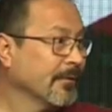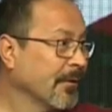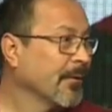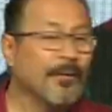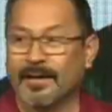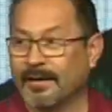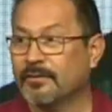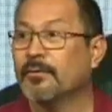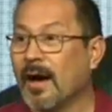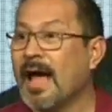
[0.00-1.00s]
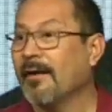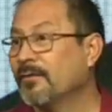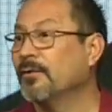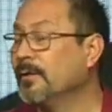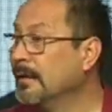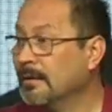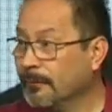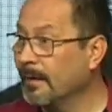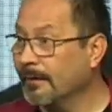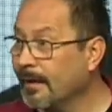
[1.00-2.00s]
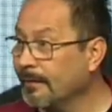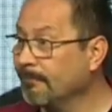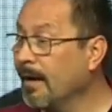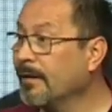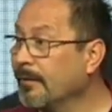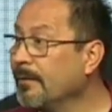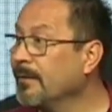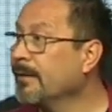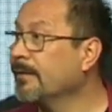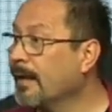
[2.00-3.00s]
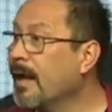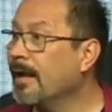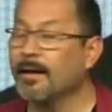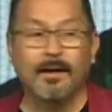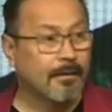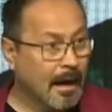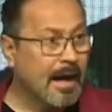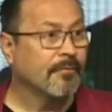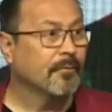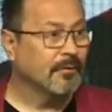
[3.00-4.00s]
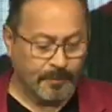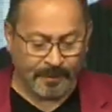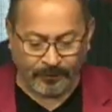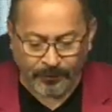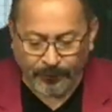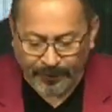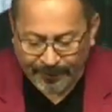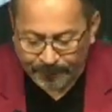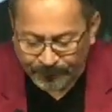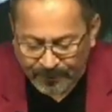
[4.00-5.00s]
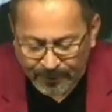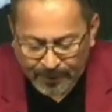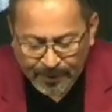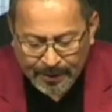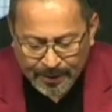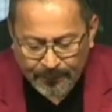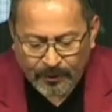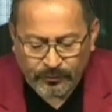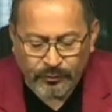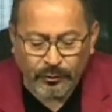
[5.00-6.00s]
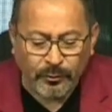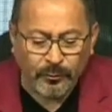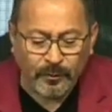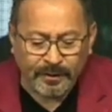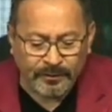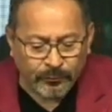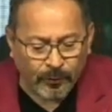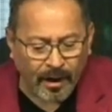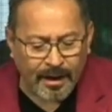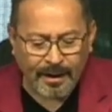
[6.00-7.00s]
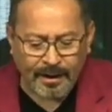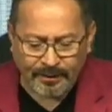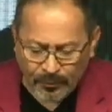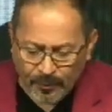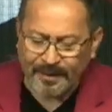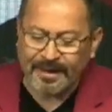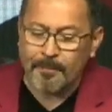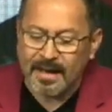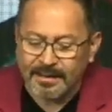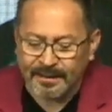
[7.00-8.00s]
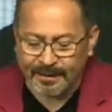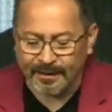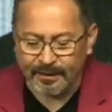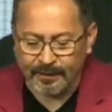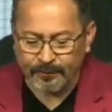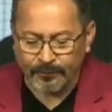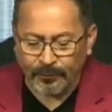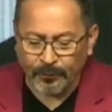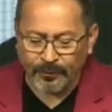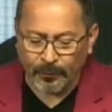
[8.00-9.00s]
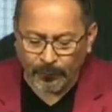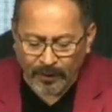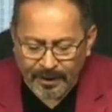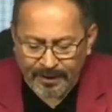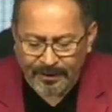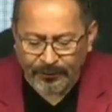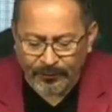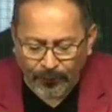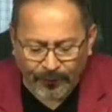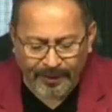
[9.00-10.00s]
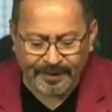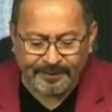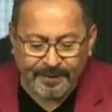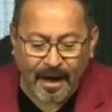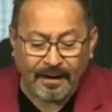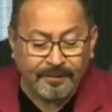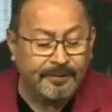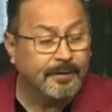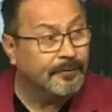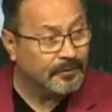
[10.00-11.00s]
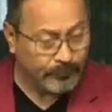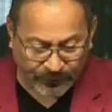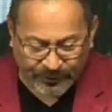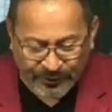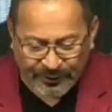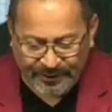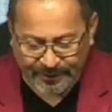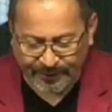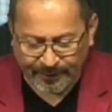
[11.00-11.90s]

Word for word: in authority. So I have to, whether I agree with it or not, I have to respect authority. Here we go. Do what is right and you will be commended. For the one in authority is God's servant for good.